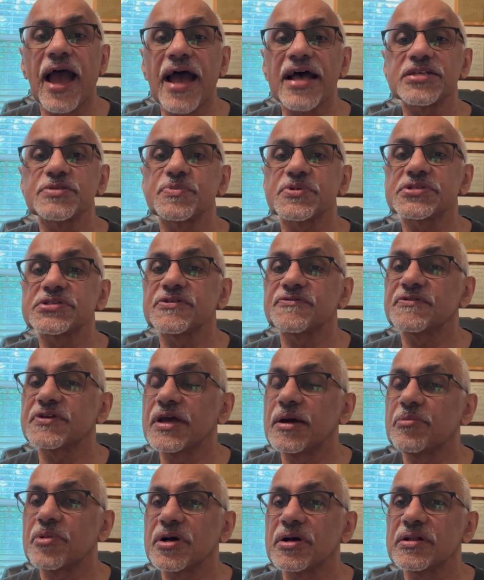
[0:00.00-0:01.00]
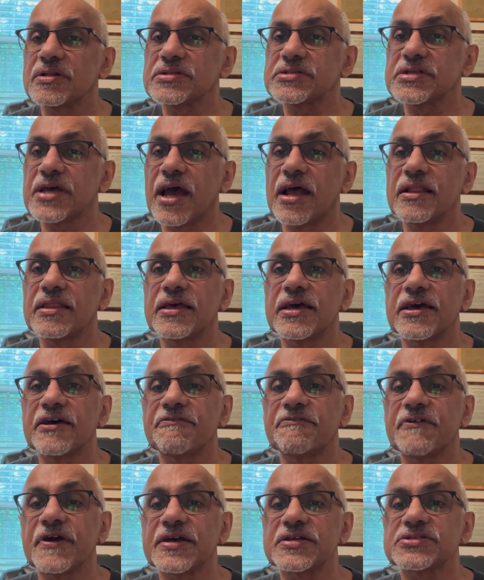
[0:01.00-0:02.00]
aspects of chemicals and their
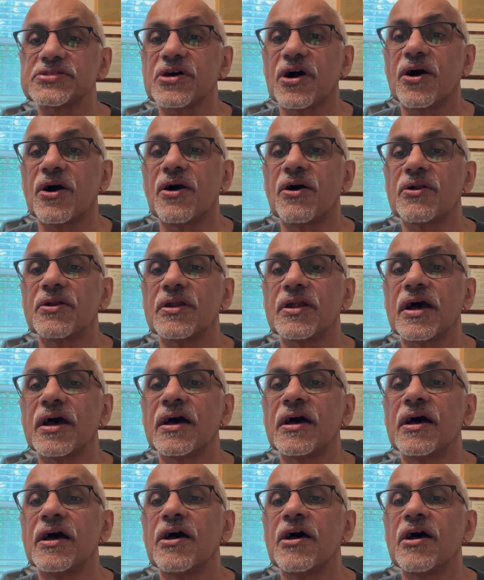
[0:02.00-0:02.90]
effects on